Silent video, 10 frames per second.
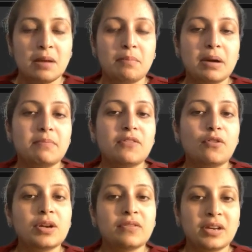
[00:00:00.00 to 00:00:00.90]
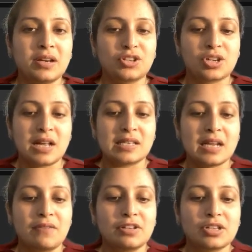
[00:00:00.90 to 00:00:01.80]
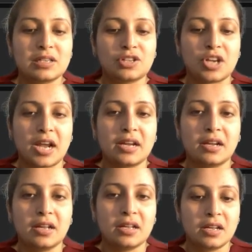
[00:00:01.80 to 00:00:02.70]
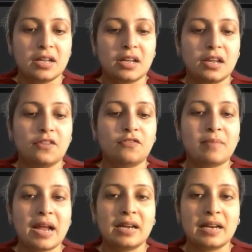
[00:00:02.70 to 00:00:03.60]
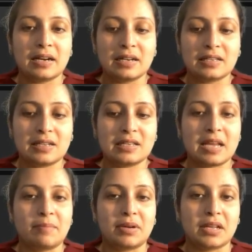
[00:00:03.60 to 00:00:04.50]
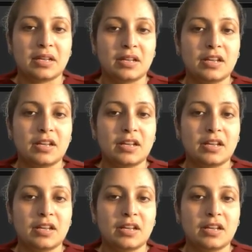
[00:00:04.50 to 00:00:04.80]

But before even initializing, I will just check if my linked list is empty.